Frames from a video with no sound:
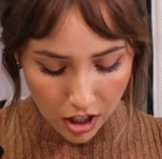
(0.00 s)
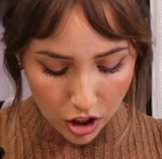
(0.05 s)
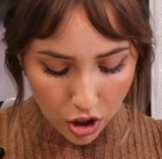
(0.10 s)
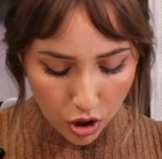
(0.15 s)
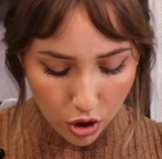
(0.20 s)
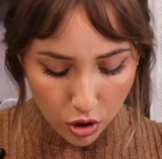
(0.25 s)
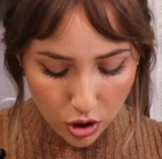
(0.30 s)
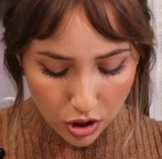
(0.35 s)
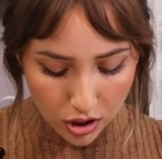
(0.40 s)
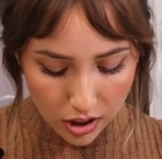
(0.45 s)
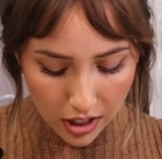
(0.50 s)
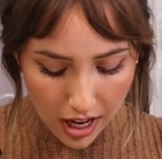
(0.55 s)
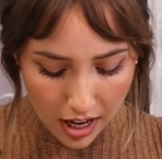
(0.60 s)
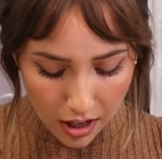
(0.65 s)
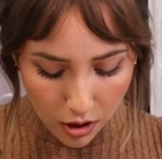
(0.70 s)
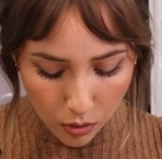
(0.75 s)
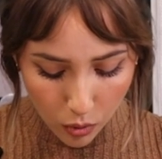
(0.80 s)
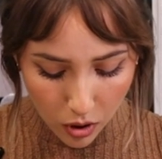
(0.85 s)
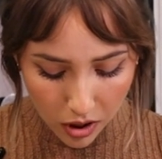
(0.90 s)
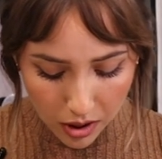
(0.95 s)
You just kind
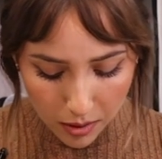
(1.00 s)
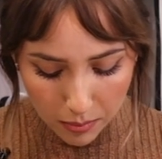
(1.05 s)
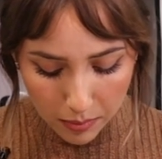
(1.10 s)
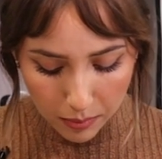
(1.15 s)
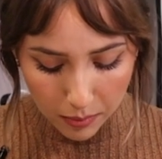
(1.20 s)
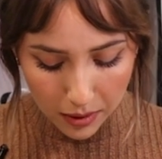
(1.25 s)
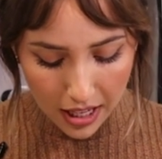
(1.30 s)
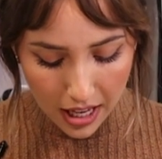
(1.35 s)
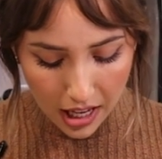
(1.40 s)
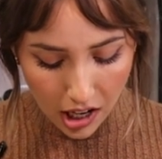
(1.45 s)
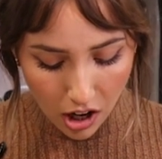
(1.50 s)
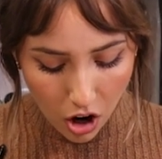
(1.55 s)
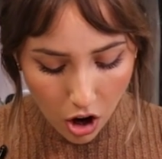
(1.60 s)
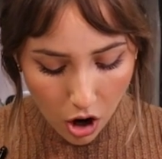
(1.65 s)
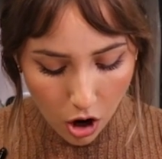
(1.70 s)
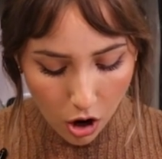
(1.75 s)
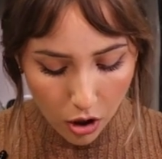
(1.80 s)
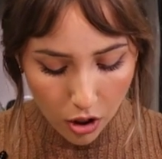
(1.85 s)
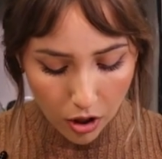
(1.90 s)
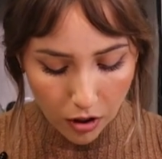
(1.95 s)
of want to get
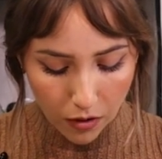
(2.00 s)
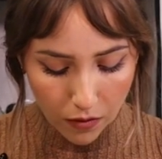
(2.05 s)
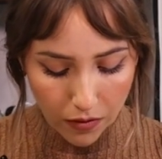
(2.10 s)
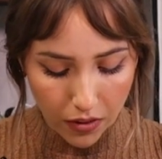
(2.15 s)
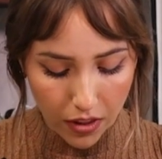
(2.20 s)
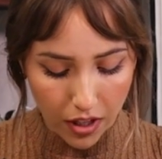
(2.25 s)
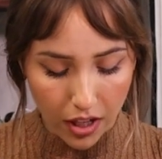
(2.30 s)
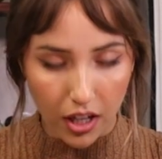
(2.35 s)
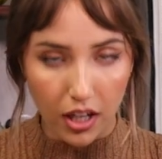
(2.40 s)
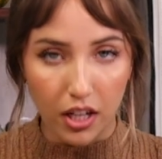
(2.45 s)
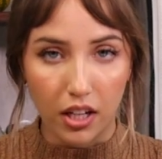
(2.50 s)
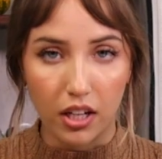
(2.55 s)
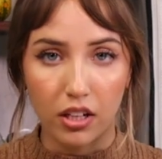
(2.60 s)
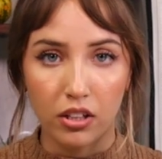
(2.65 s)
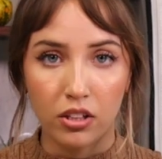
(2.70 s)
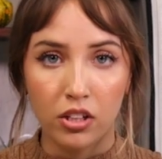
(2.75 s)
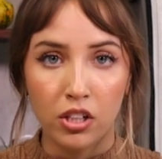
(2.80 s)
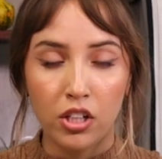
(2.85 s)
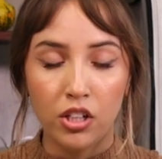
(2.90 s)
all of the